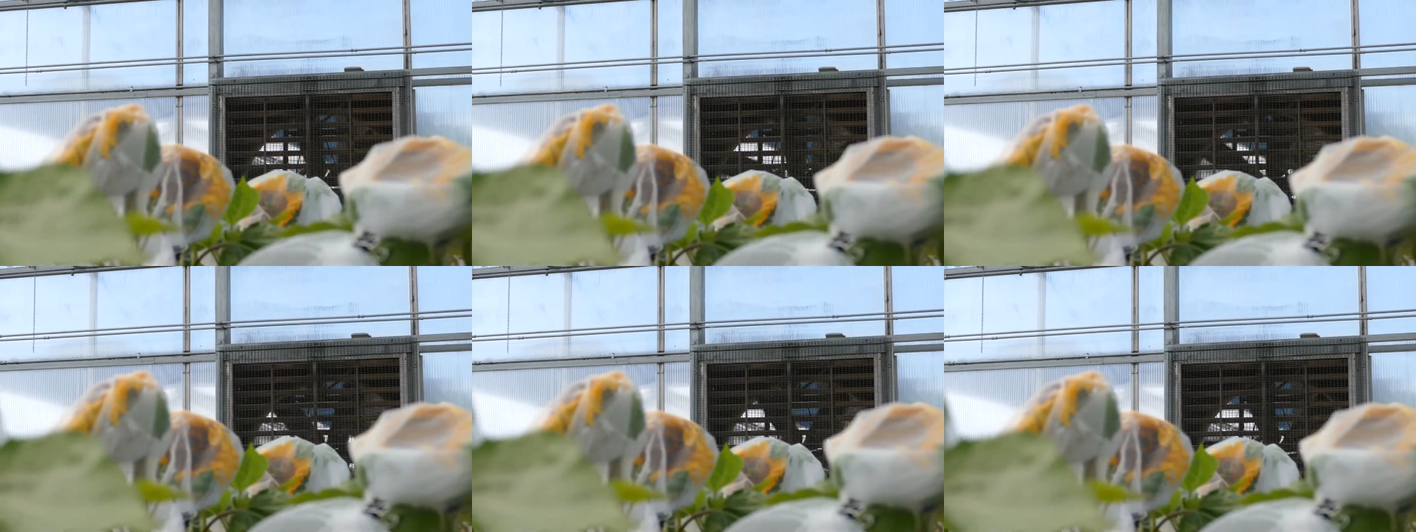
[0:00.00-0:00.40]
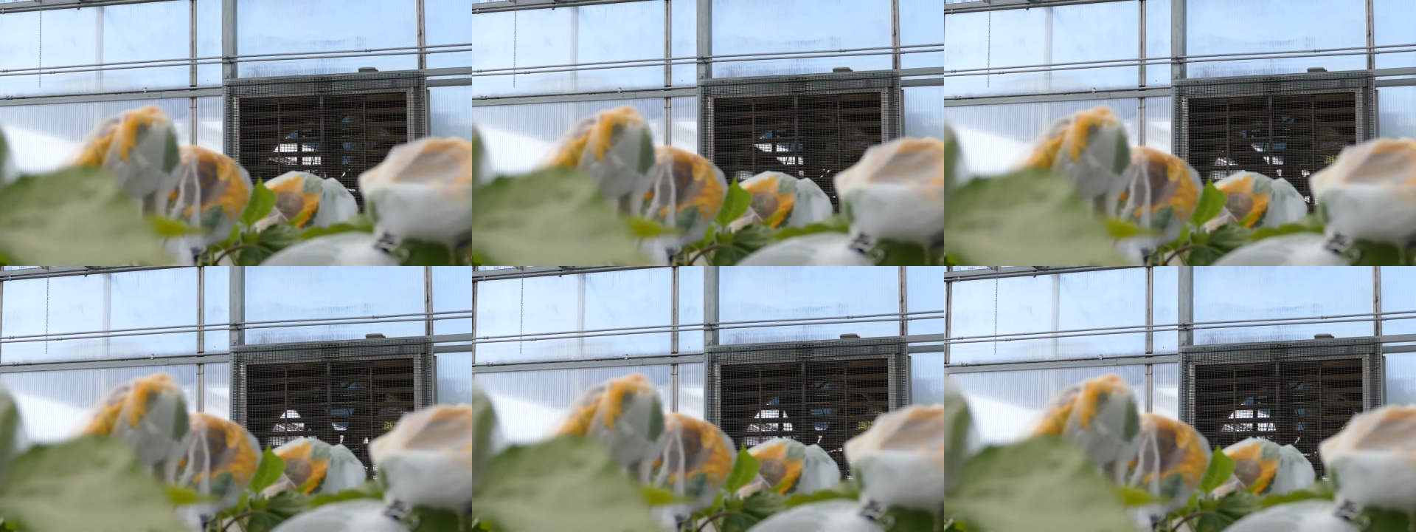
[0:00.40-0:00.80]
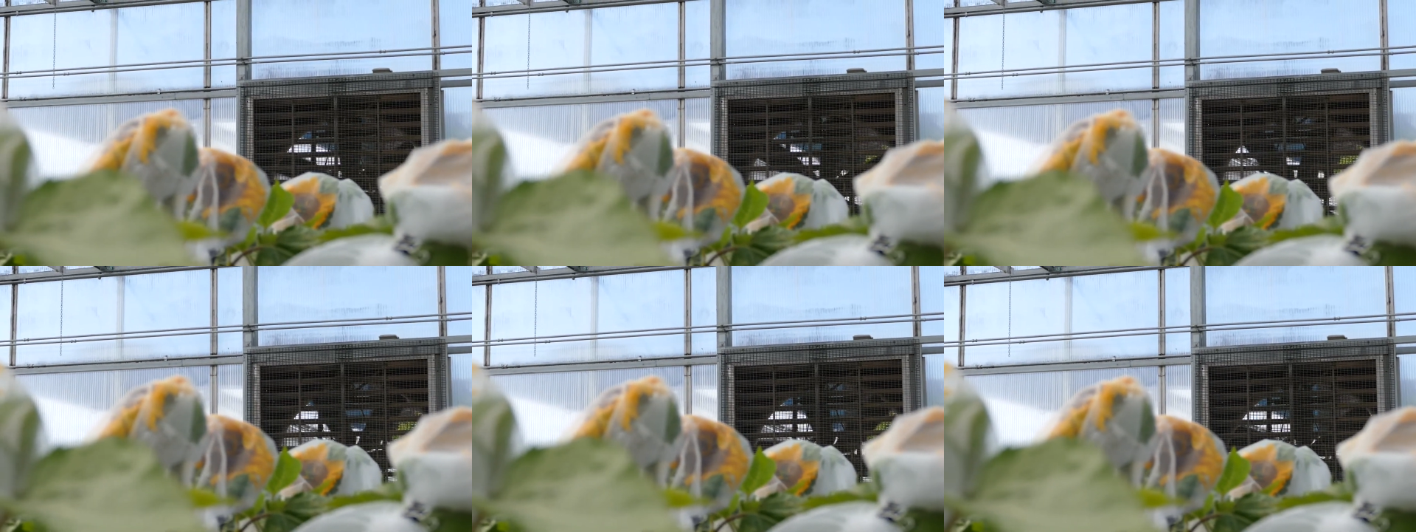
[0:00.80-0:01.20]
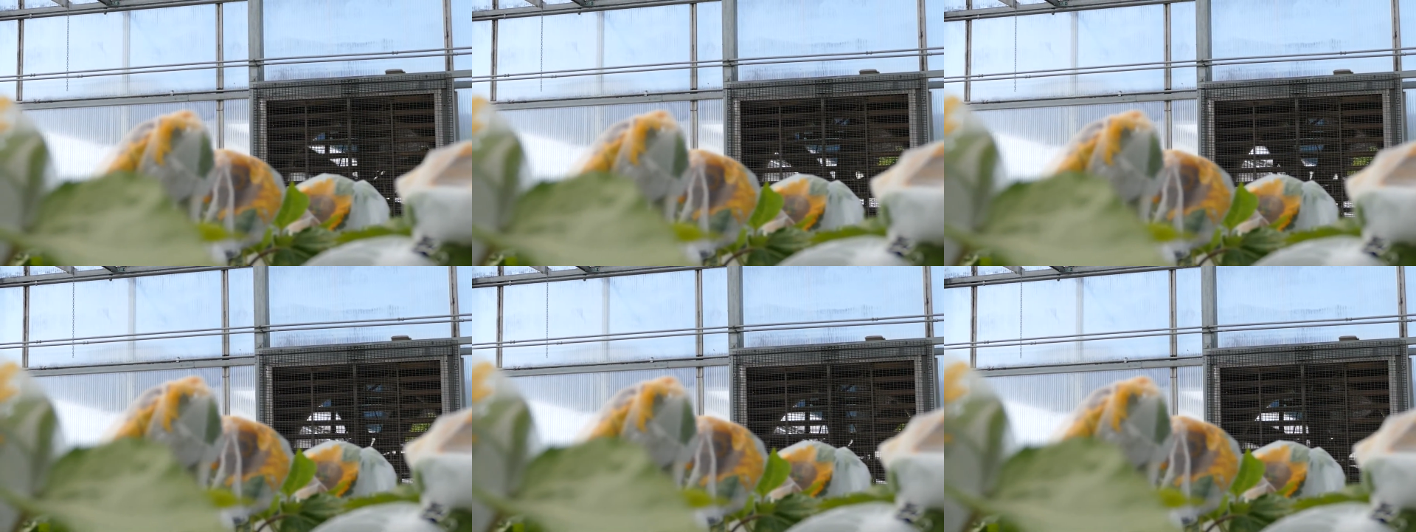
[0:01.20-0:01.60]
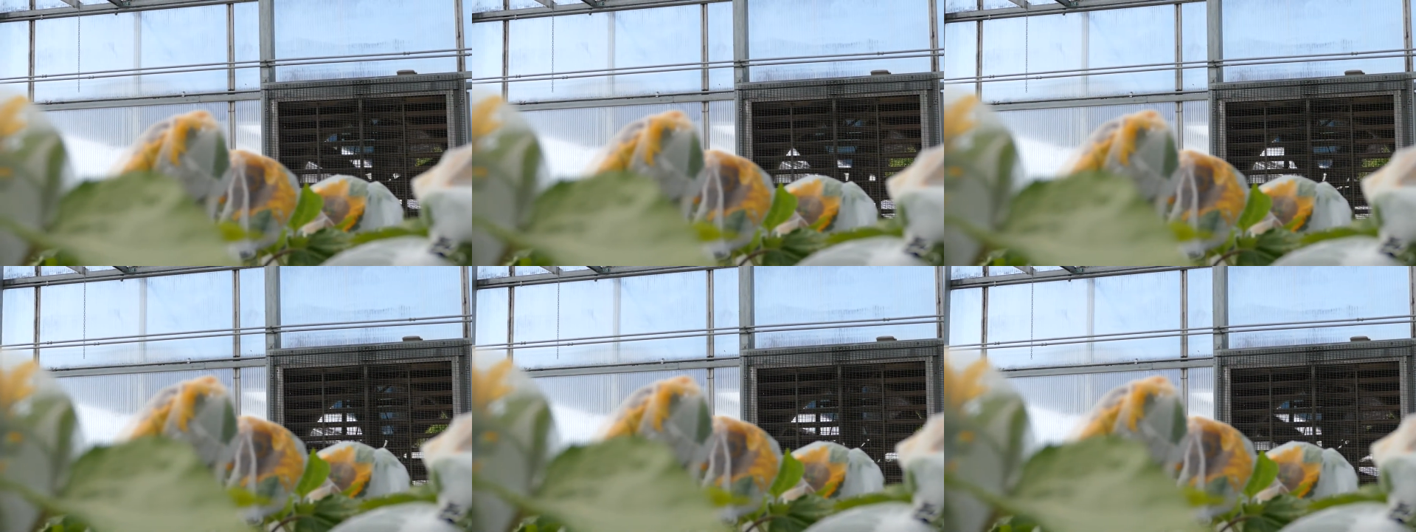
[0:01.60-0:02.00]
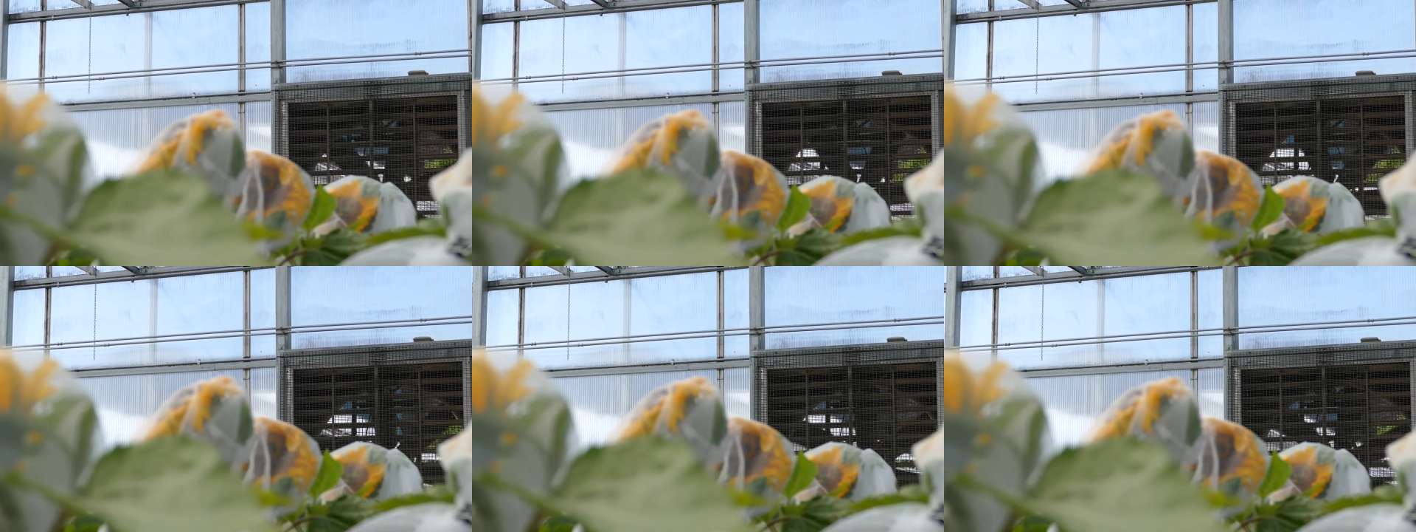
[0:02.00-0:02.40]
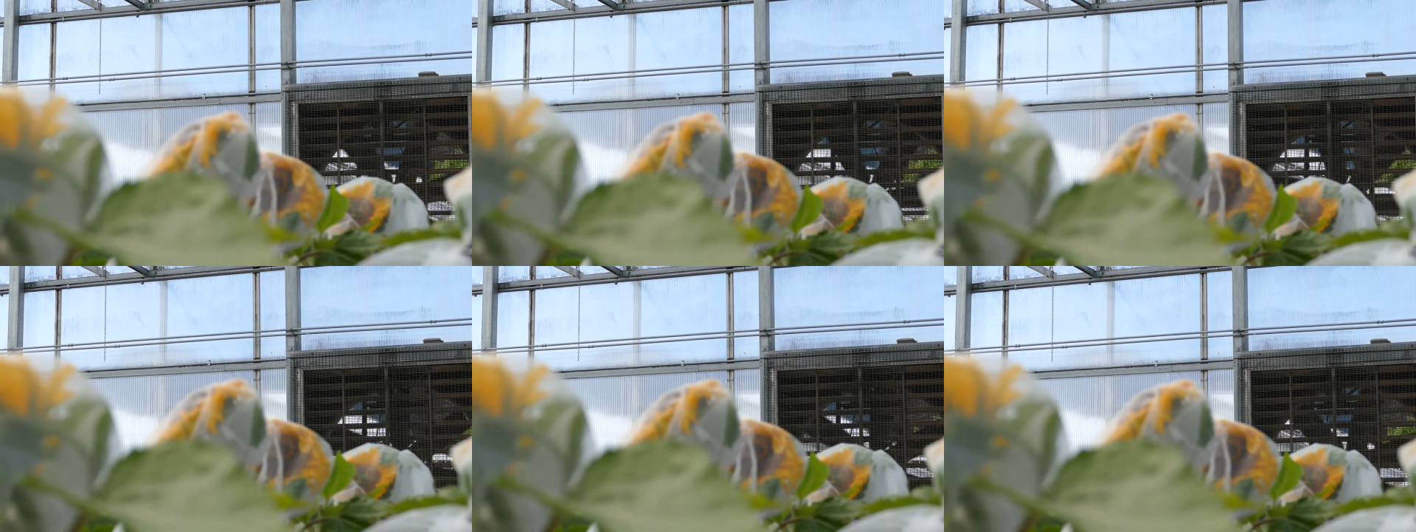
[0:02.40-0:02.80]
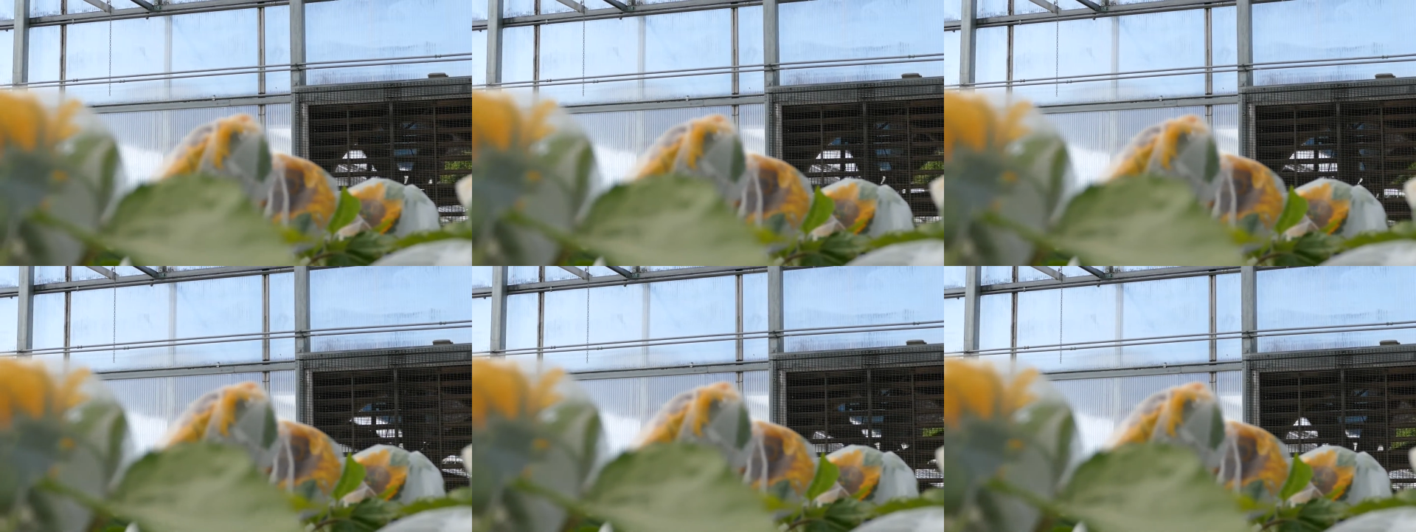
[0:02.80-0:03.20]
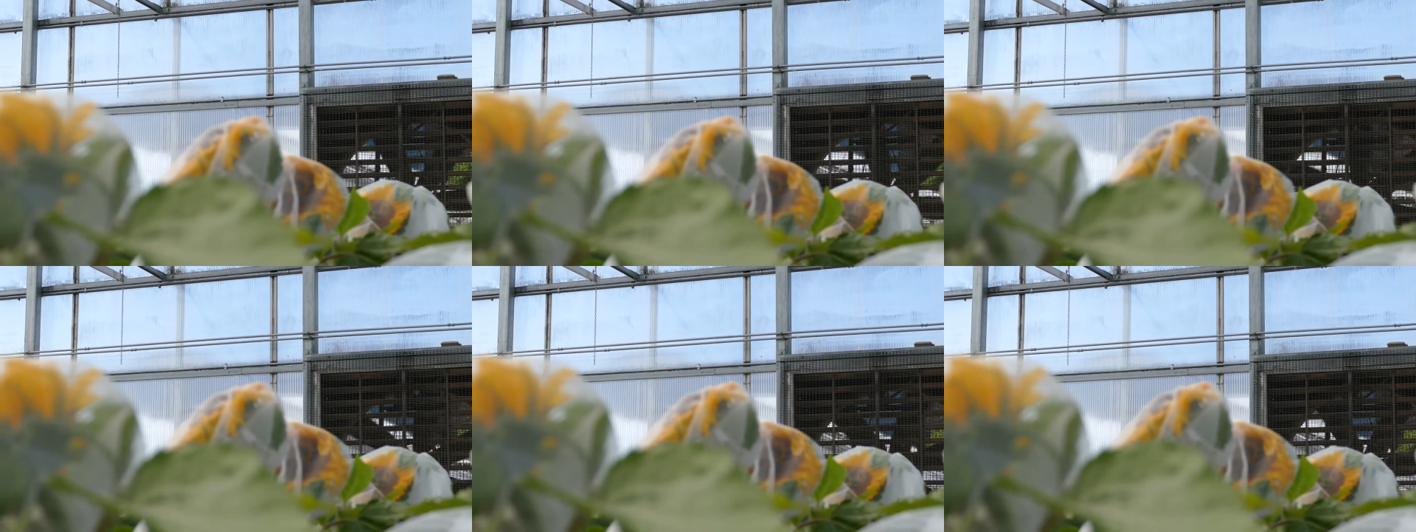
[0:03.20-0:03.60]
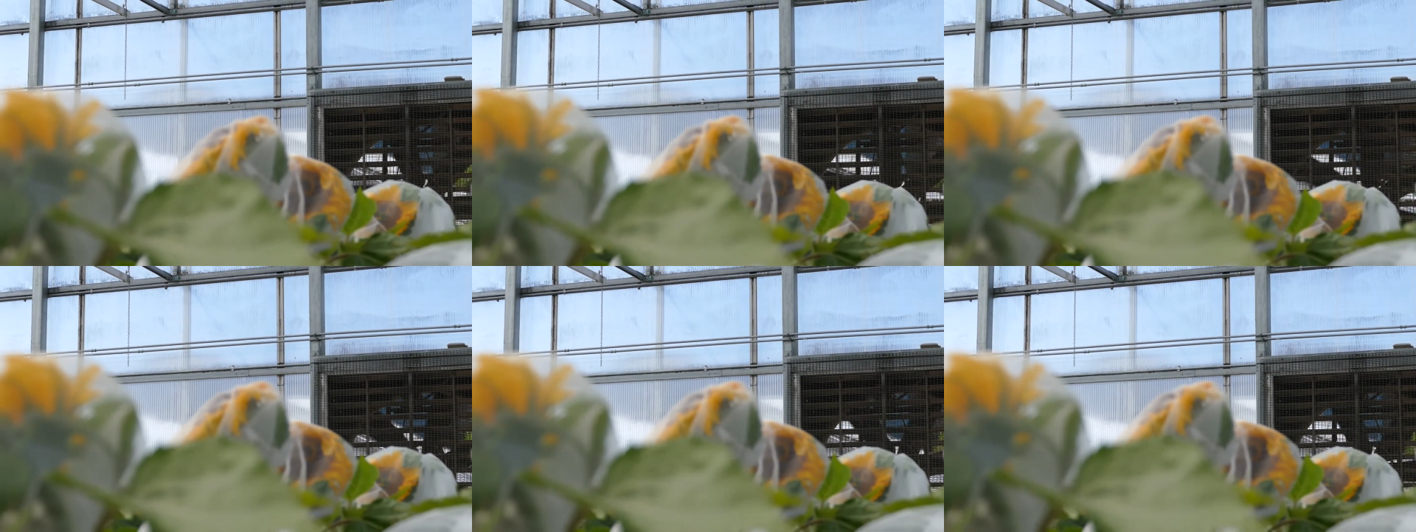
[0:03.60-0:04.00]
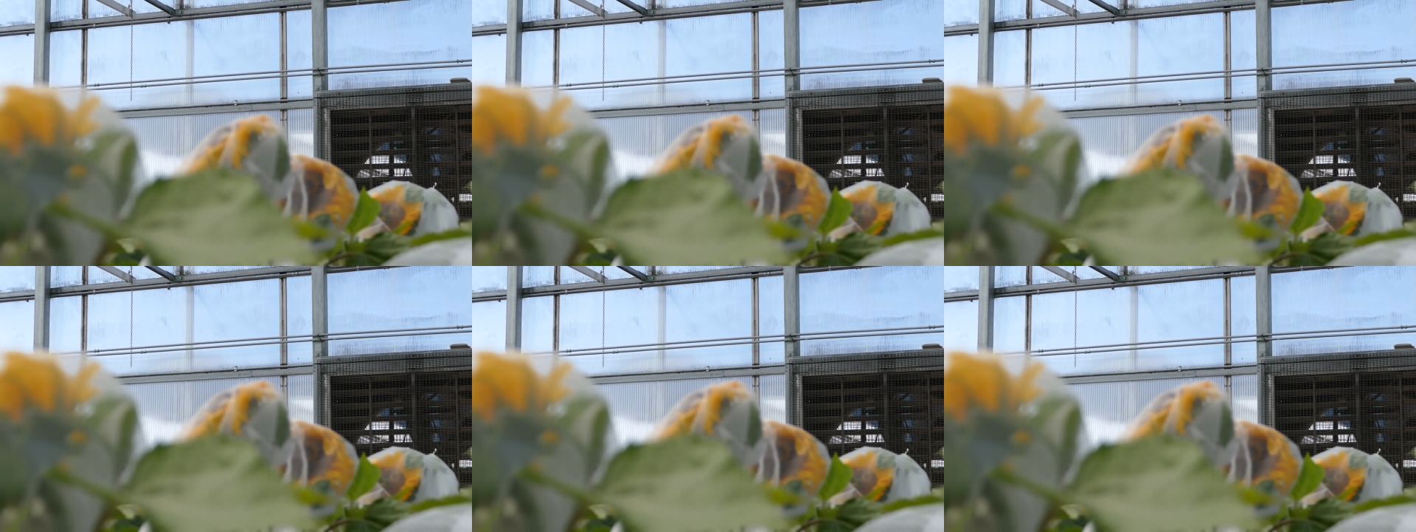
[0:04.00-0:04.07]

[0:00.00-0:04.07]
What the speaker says: No face is visible, so there are no lips to read.